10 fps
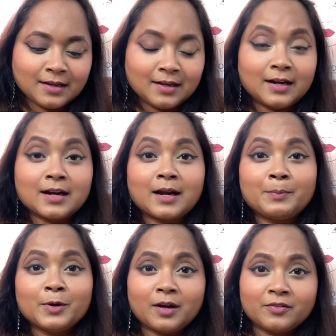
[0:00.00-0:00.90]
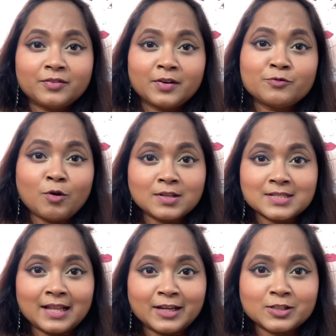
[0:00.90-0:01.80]
a couple of false
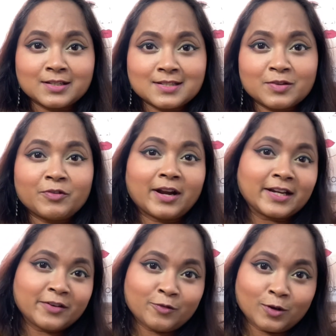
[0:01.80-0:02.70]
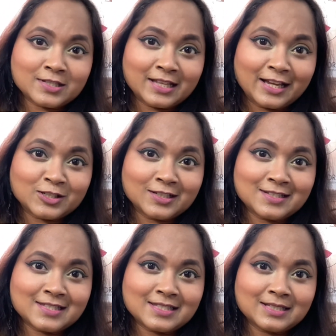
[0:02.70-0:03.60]
lashes, variety false
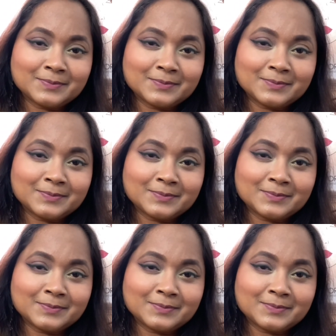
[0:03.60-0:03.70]
lashes,